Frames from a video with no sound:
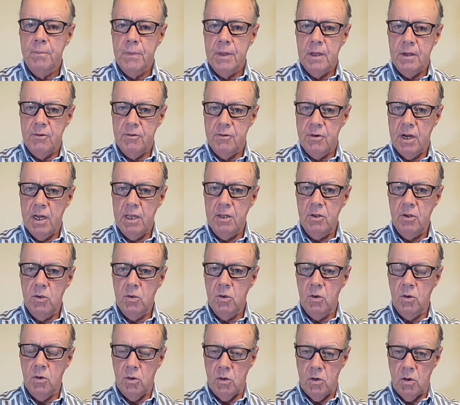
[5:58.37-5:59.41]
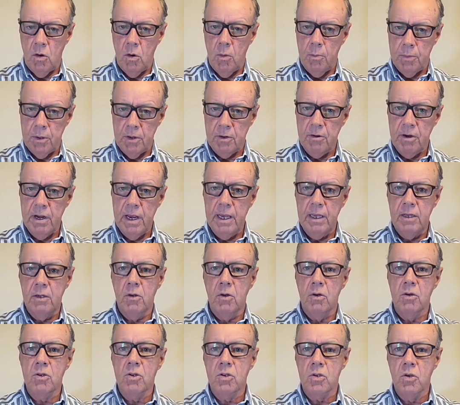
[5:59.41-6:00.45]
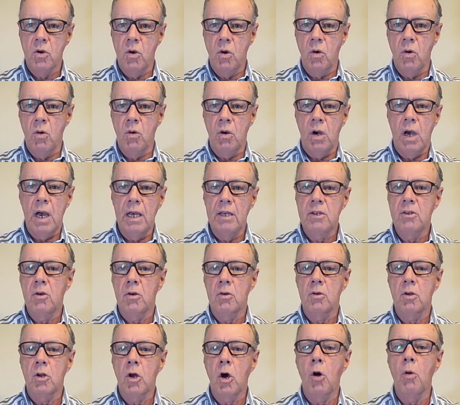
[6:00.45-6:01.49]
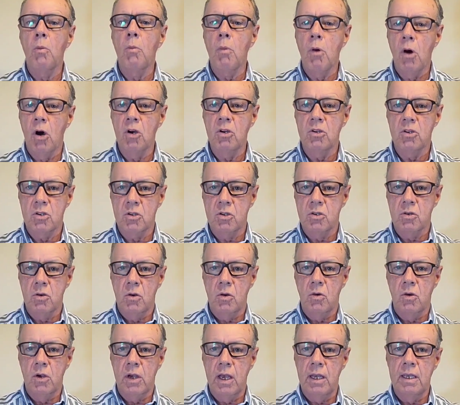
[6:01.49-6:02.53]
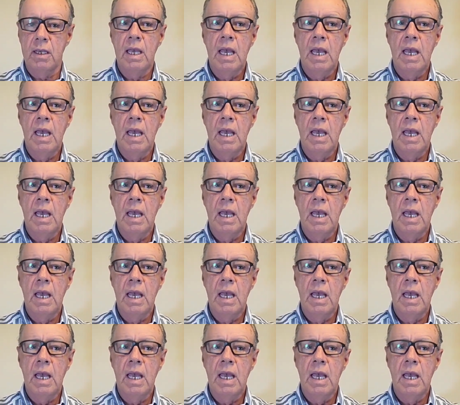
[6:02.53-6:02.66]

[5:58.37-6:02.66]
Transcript: radio operator, so I don't know much, okay?